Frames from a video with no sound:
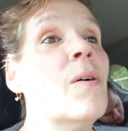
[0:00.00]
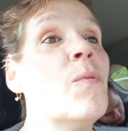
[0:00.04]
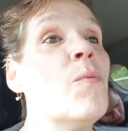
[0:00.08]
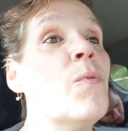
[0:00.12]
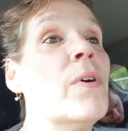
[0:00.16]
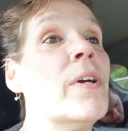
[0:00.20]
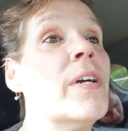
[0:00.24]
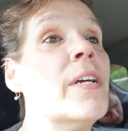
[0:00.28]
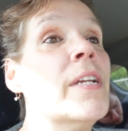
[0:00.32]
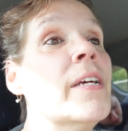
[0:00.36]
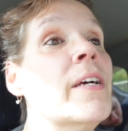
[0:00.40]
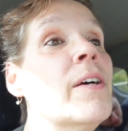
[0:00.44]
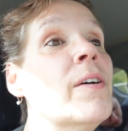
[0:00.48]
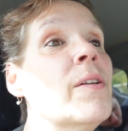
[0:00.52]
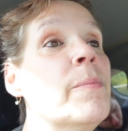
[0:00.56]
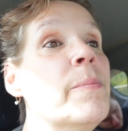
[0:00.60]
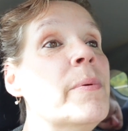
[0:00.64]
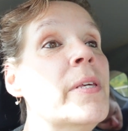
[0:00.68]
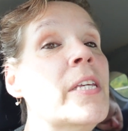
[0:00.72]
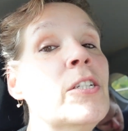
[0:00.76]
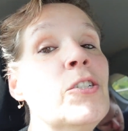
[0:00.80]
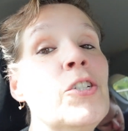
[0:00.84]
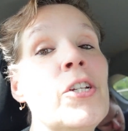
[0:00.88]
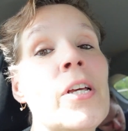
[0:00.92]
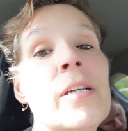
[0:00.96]
we're going to go to
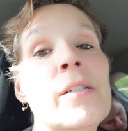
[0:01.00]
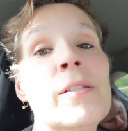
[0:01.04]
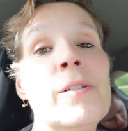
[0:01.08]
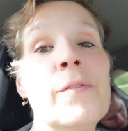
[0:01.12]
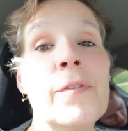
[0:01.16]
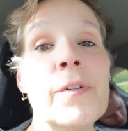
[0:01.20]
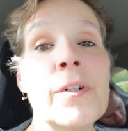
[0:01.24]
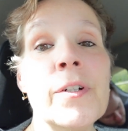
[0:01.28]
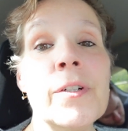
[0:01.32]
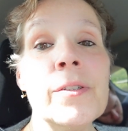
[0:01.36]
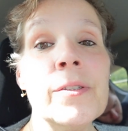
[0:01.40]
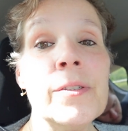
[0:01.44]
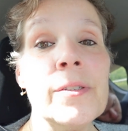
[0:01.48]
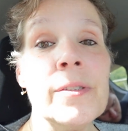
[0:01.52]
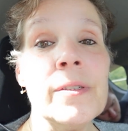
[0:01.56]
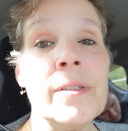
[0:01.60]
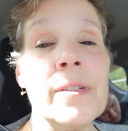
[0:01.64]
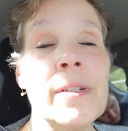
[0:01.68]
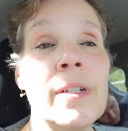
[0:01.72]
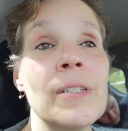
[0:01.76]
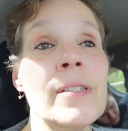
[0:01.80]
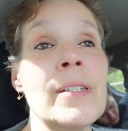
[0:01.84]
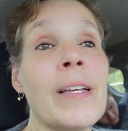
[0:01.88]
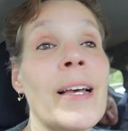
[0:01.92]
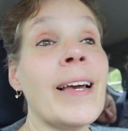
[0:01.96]
B J's first
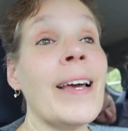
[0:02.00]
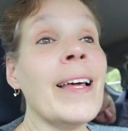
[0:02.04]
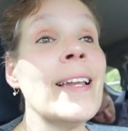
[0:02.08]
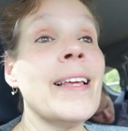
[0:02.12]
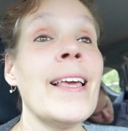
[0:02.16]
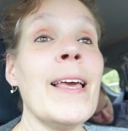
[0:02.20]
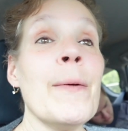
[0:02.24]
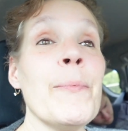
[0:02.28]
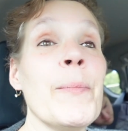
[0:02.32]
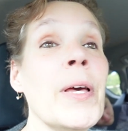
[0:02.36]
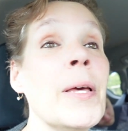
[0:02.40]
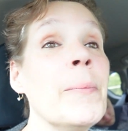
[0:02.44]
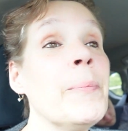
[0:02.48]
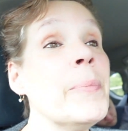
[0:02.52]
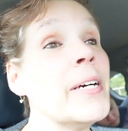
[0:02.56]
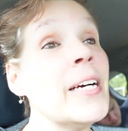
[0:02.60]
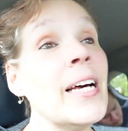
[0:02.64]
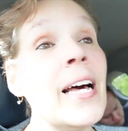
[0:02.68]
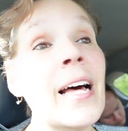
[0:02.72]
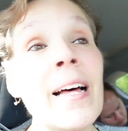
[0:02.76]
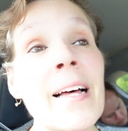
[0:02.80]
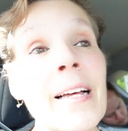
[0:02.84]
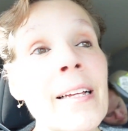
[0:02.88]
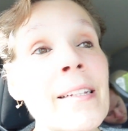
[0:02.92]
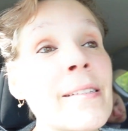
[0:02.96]
because I got to get my
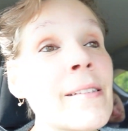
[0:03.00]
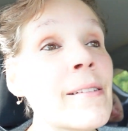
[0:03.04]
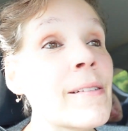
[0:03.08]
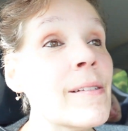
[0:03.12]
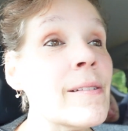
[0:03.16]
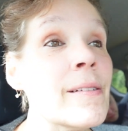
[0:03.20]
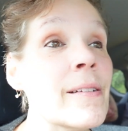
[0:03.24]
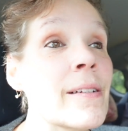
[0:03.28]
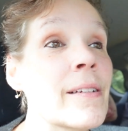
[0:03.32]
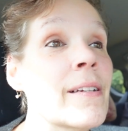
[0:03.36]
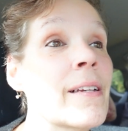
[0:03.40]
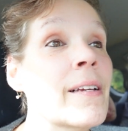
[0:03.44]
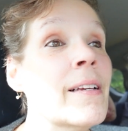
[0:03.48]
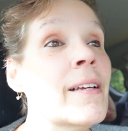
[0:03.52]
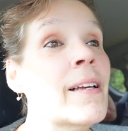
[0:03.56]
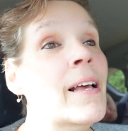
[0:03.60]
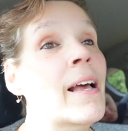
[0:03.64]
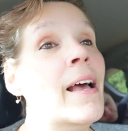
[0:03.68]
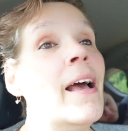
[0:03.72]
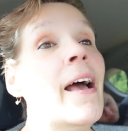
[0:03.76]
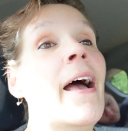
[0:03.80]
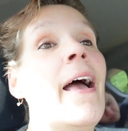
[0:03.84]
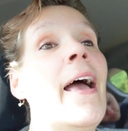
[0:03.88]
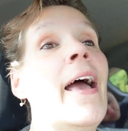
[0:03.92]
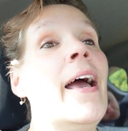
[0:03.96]
pecans.
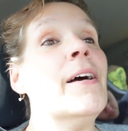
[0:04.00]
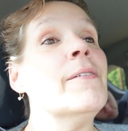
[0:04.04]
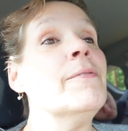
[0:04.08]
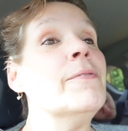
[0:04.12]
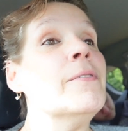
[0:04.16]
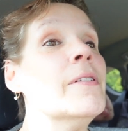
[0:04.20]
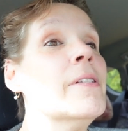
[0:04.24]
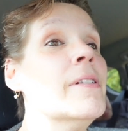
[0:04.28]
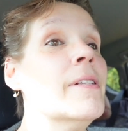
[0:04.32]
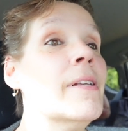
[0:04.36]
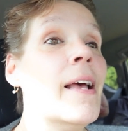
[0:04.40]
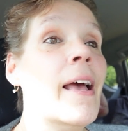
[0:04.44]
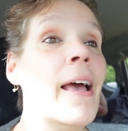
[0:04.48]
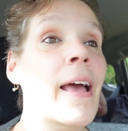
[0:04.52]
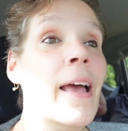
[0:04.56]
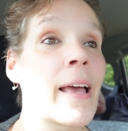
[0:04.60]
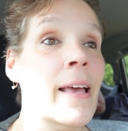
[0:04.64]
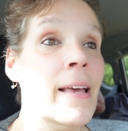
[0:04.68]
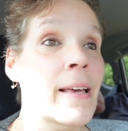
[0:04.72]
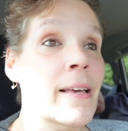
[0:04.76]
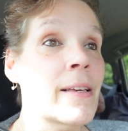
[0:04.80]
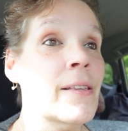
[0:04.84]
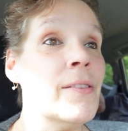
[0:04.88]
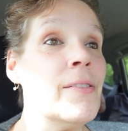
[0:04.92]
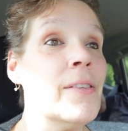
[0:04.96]
I have to
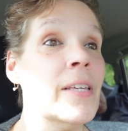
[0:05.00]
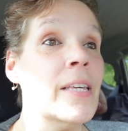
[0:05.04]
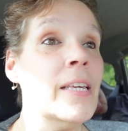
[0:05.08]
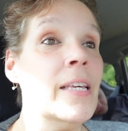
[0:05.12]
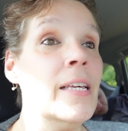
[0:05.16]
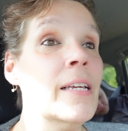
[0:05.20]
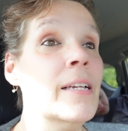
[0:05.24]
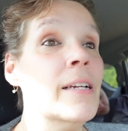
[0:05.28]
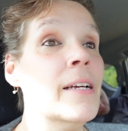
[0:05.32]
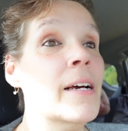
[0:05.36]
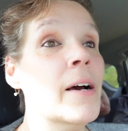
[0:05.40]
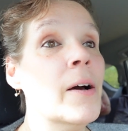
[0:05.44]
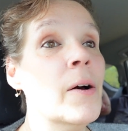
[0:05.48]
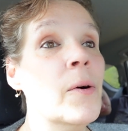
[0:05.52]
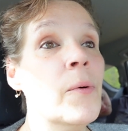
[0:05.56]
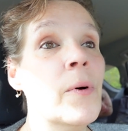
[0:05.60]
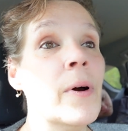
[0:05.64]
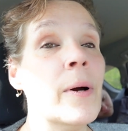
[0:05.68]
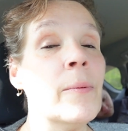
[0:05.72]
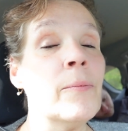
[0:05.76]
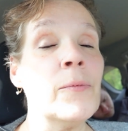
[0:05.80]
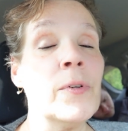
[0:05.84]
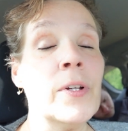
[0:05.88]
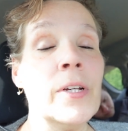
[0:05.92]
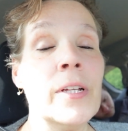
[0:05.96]
say, Piquito,
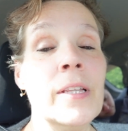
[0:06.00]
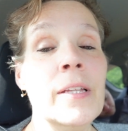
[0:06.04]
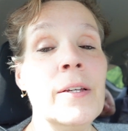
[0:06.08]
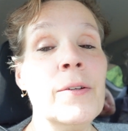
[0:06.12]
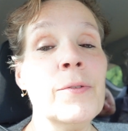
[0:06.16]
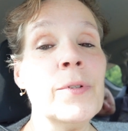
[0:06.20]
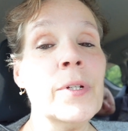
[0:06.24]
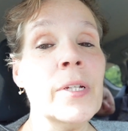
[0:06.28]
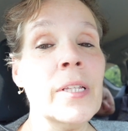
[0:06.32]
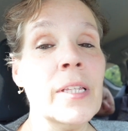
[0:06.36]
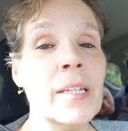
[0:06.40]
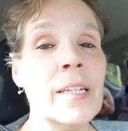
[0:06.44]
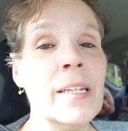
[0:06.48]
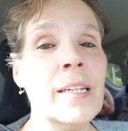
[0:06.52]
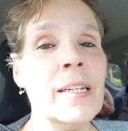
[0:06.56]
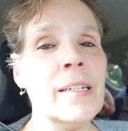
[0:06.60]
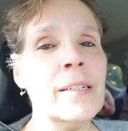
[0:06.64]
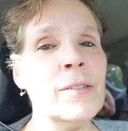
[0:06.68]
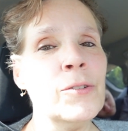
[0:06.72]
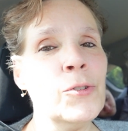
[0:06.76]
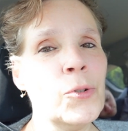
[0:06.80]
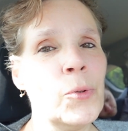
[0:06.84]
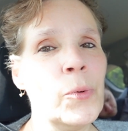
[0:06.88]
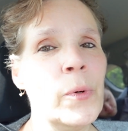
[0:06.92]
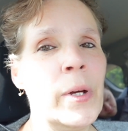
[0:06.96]
I'm really, really
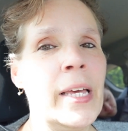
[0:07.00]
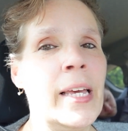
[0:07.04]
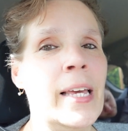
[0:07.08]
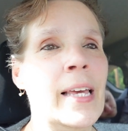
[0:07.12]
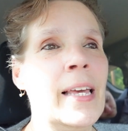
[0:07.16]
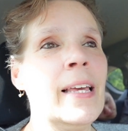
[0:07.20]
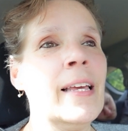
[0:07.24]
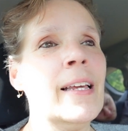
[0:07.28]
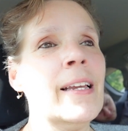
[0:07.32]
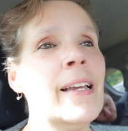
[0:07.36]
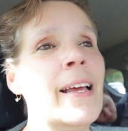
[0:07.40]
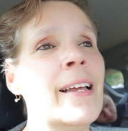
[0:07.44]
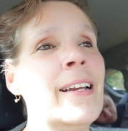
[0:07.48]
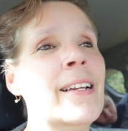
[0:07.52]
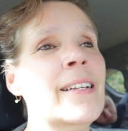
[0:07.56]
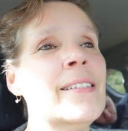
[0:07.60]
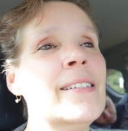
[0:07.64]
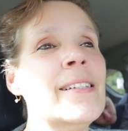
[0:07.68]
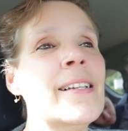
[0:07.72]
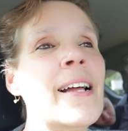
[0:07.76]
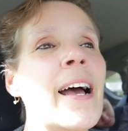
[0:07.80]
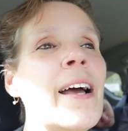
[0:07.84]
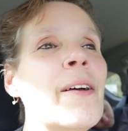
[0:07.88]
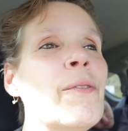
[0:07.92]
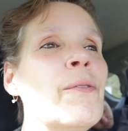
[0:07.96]
enjoying it. And it's
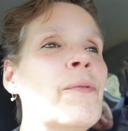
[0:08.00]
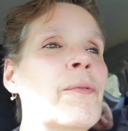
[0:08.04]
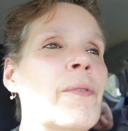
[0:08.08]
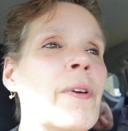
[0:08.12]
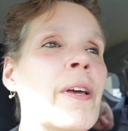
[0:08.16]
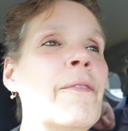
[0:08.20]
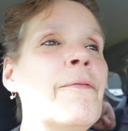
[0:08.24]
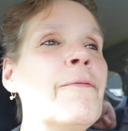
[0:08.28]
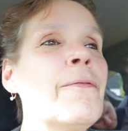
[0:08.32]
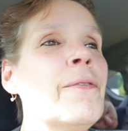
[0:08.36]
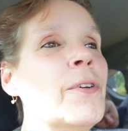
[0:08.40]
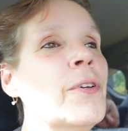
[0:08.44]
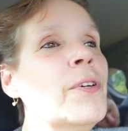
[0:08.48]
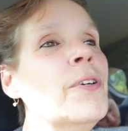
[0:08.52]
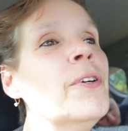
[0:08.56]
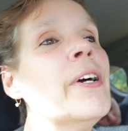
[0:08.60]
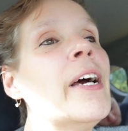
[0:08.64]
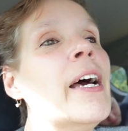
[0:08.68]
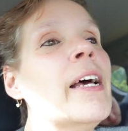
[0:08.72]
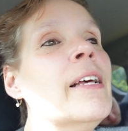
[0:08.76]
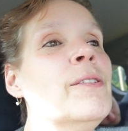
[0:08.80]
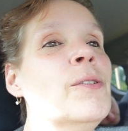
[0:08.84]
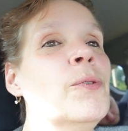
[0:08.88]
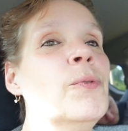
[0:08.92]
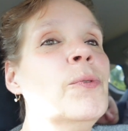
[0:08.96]
not, if for you
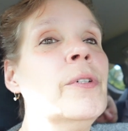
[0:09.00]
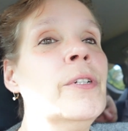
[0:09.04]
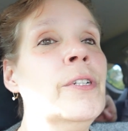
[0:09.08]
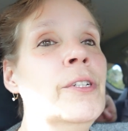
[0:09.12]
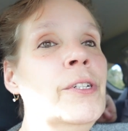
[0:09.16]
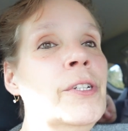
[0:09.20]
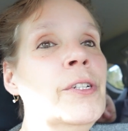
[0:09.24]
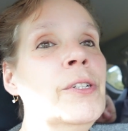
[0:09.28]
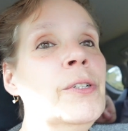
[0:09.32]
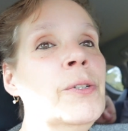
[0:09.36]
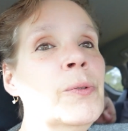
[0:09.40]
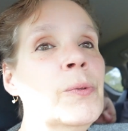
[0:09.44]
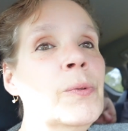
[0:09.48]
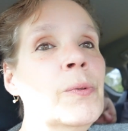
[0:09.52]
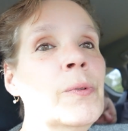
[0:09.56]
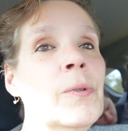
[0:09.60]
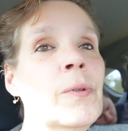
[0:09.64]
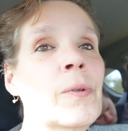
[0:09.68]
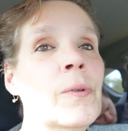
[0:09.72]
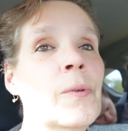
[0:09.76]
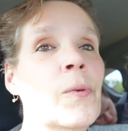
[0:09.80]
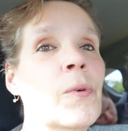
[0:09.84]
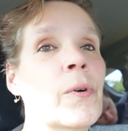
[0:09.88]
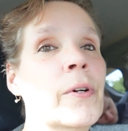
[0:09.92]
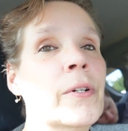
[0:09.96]
guys who are new
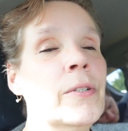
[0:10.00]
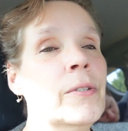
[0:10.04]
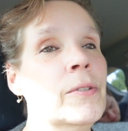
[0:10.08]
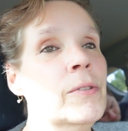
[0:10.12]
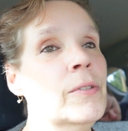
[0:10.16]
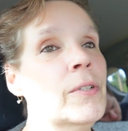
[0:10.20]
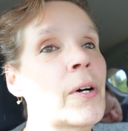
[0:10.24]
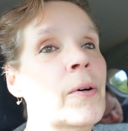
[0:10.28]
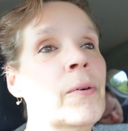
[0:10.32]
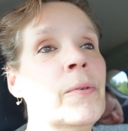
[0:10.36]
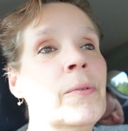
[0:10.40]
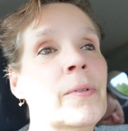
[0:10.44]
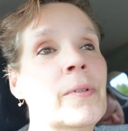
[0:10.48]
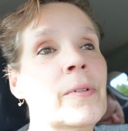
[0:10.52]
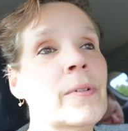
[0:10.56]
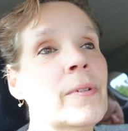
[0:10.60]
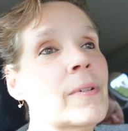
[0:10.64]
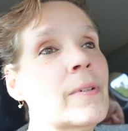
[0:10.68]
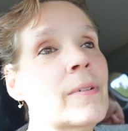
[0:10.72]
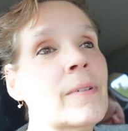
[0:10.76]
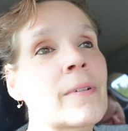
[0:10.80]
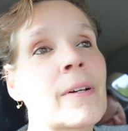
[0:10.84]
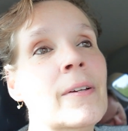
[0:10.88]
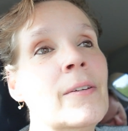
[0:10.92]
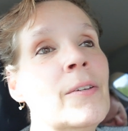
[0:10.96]
or you
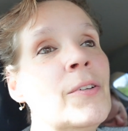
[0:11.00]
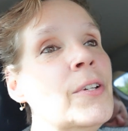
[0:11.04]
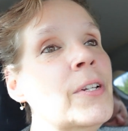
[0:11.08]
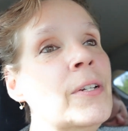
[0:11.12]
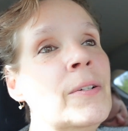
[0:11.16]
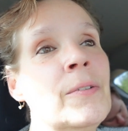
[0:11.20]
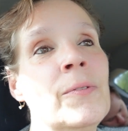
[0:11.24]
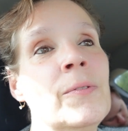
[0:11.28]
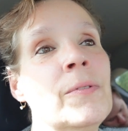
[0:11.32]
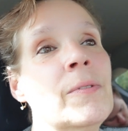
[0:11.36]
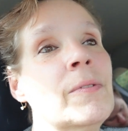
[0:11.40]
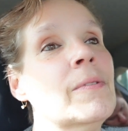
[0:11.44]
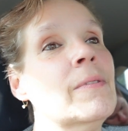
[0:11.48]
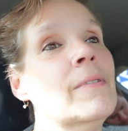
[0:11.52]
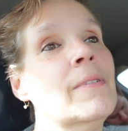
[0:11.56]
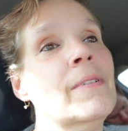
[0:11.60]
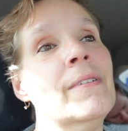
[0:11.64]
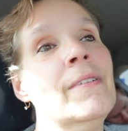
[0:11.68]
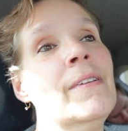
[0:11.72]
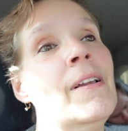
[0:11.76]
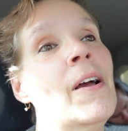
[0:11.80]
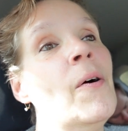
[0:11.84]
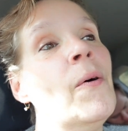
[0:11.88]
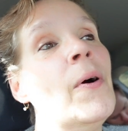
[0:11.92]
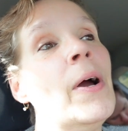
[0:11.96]
don't, you
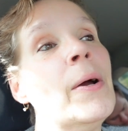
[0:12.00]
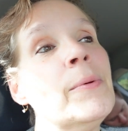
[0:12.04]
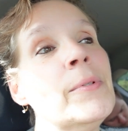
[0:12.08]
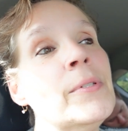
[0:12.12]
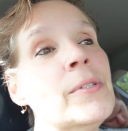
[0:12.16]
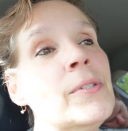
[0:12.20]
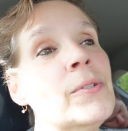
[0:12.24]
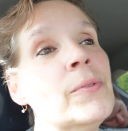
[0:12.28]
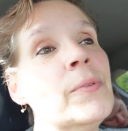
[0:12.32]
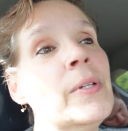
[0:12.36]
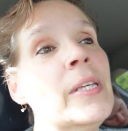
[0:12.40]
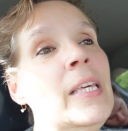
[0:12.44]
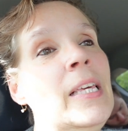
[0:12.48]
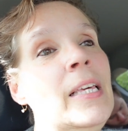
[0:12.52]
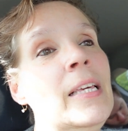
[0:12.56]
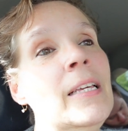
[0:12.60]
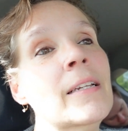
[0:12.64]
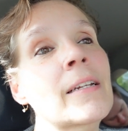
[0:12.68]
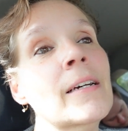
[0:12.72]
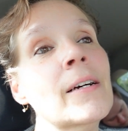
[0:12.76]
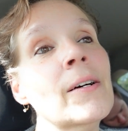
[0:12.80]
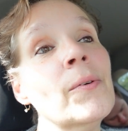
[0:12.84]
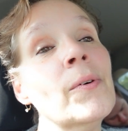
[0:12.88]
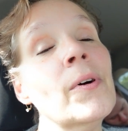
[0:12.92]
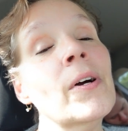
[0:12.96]
didn't know I was doing
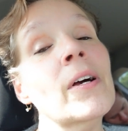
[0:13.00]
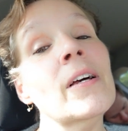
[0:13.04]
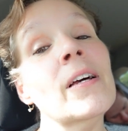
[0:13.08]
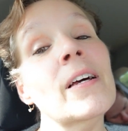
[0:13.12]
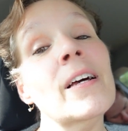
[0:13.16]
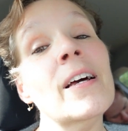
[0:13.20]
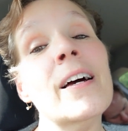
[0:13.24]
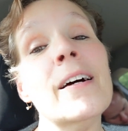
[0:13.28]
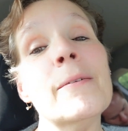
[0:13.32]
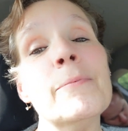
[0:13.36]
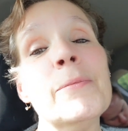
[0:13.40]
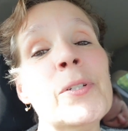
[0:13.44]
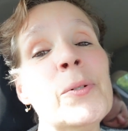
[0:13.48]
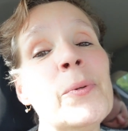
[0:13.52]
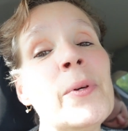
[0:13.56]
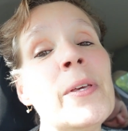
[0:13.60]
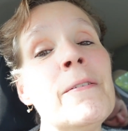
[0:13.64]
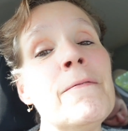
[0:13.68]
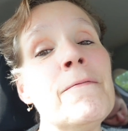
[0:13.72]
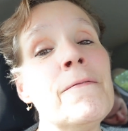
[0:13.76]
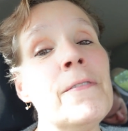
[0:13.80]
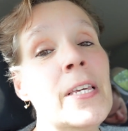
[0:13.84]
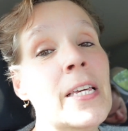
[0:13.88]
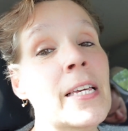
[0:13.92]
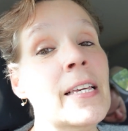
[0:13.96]
keto, I'm
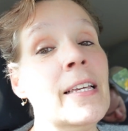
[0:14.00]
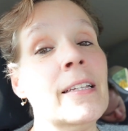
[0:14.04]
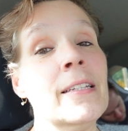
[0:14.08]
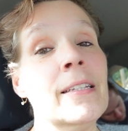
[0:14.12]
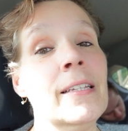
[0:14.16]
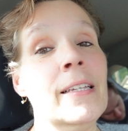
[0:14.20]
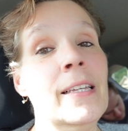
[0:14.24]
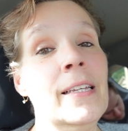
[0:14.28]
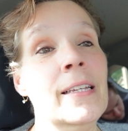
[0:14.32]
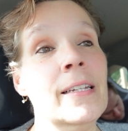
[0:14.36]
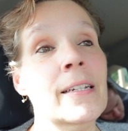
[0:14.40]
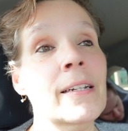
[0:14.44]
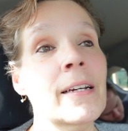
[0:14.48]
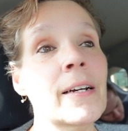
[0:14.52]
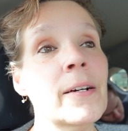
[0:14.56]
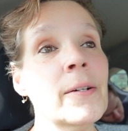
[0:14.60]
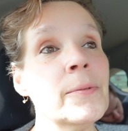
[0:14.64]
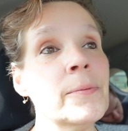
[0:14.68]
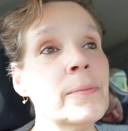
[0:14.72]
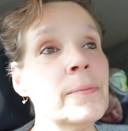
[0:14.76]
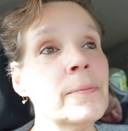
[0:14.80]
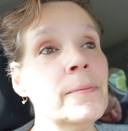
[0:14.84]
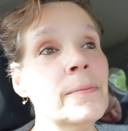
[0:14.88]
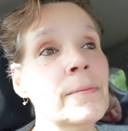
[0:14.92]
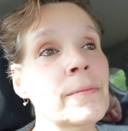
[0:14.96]
doing vegan
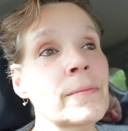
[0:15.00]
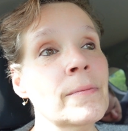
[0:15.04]
keto.